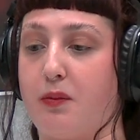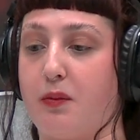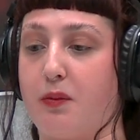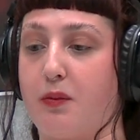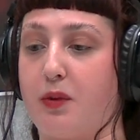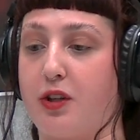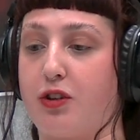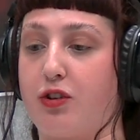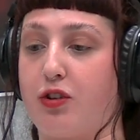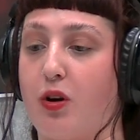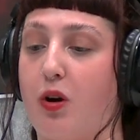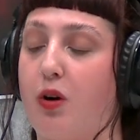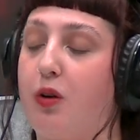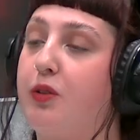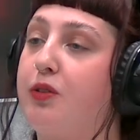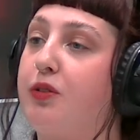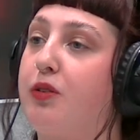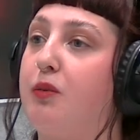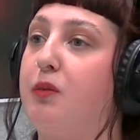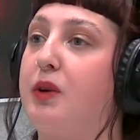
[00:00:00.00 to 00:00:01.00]
which
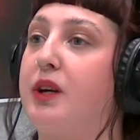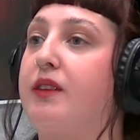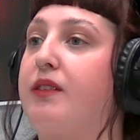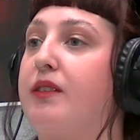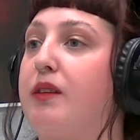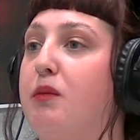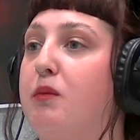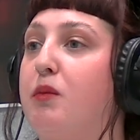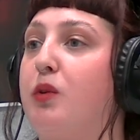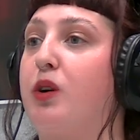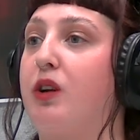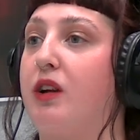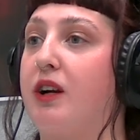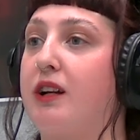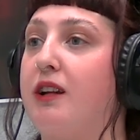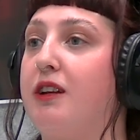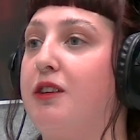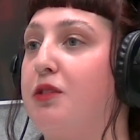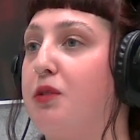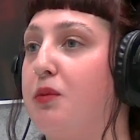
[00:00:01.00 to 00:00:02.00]
also makes them more
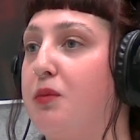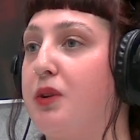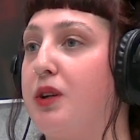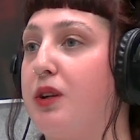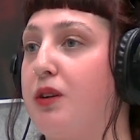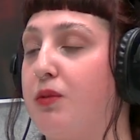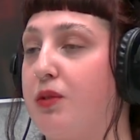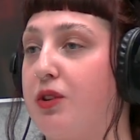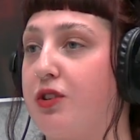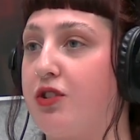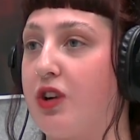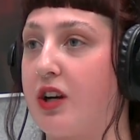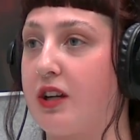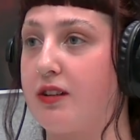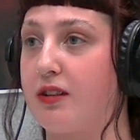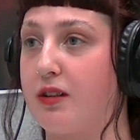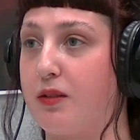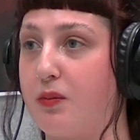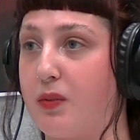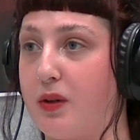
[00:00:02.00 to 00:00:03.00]
likely to be
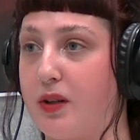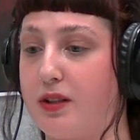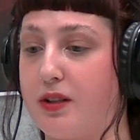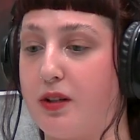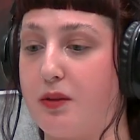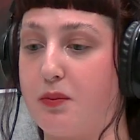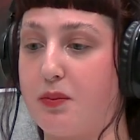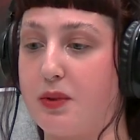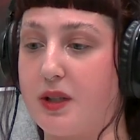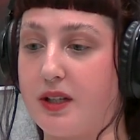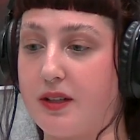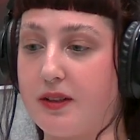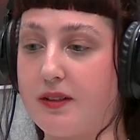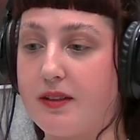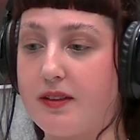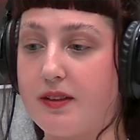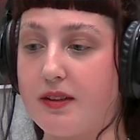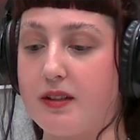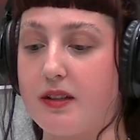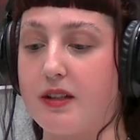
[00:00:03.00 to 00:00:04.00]
rejected by their
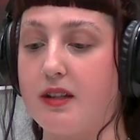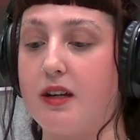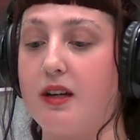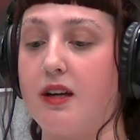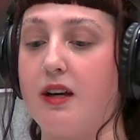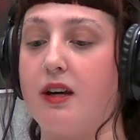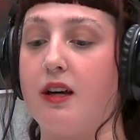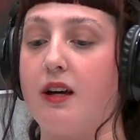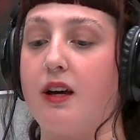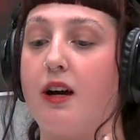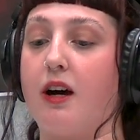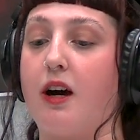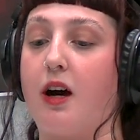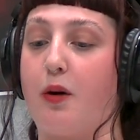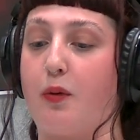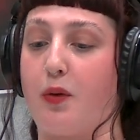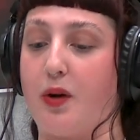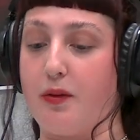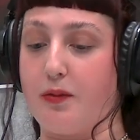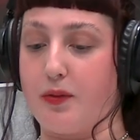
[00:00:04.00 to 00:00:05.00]
peers.
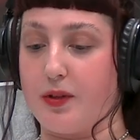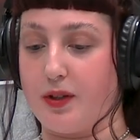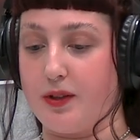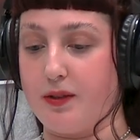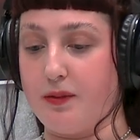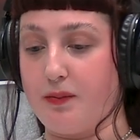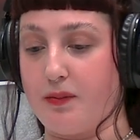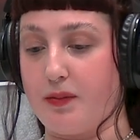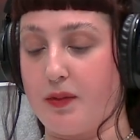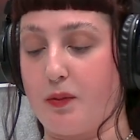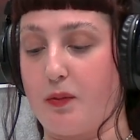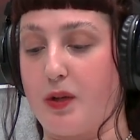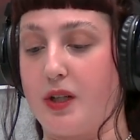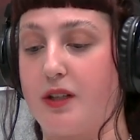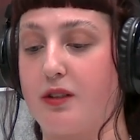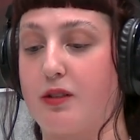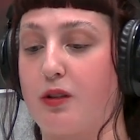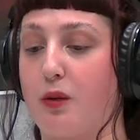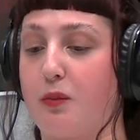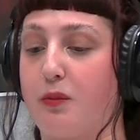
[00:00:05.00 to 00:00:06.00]
However,
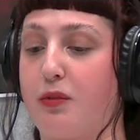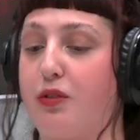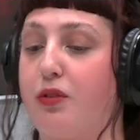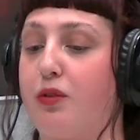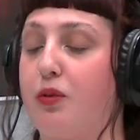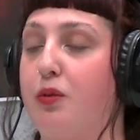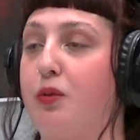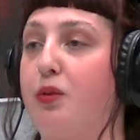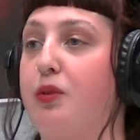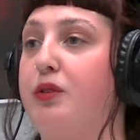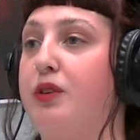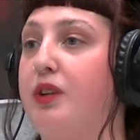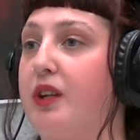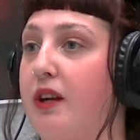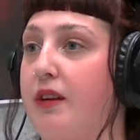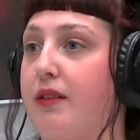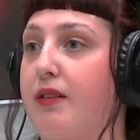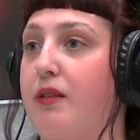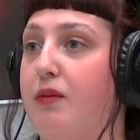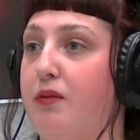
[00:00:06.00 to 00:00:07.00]
when it comes to
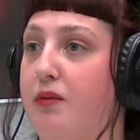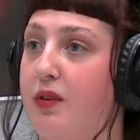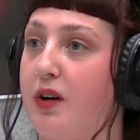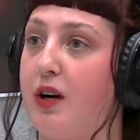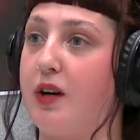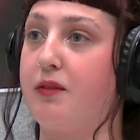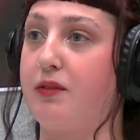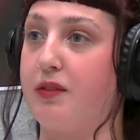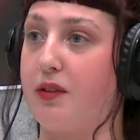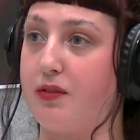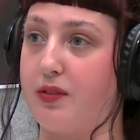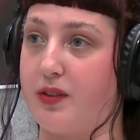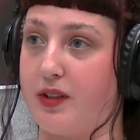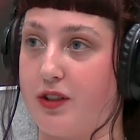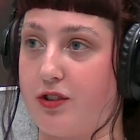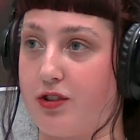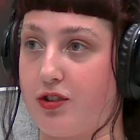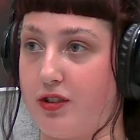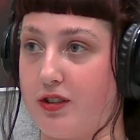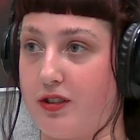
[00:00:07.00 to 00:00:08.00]
DSM-5
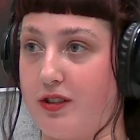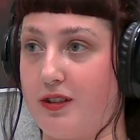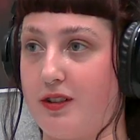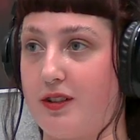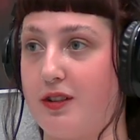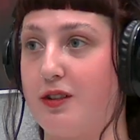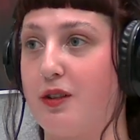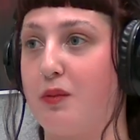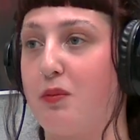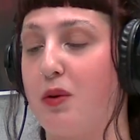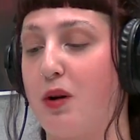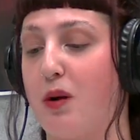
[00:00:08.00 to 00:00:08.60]
definition, the